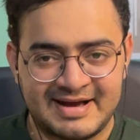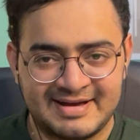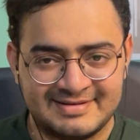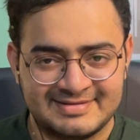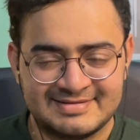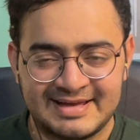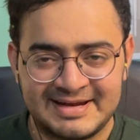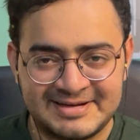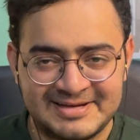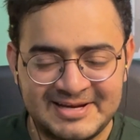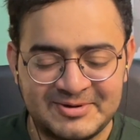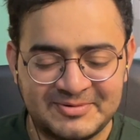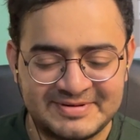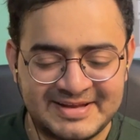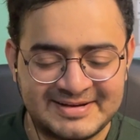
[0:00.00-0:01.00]
I silently
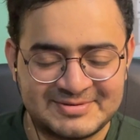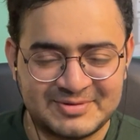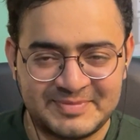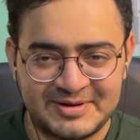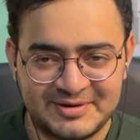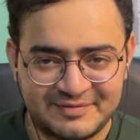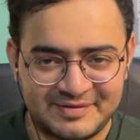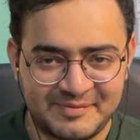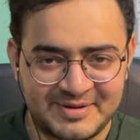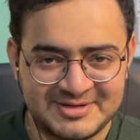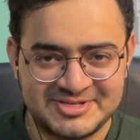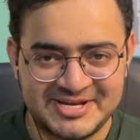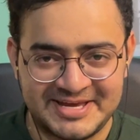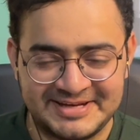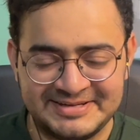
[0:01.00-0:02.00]
note that so many of them are
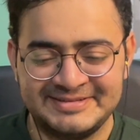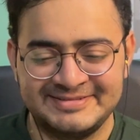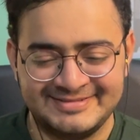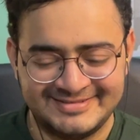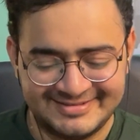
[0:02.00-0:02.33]
Jain.